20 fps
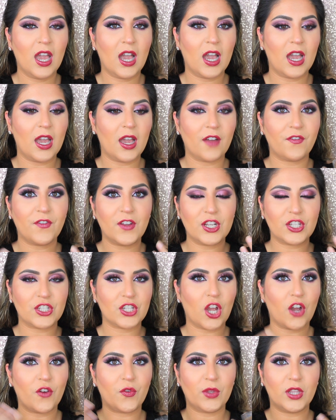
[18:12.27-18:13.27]
I finished
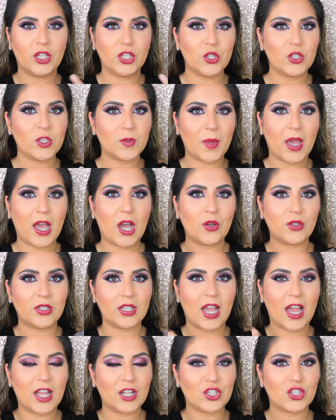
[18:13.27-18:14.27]
it off with a loose
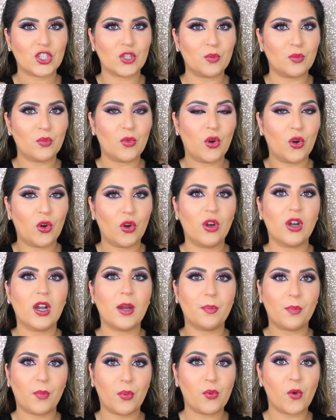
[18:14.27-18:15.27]
powder and some more
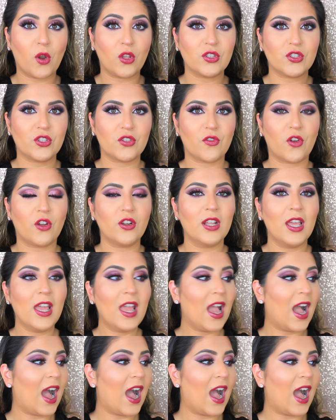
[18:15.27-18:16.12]
bronzer on,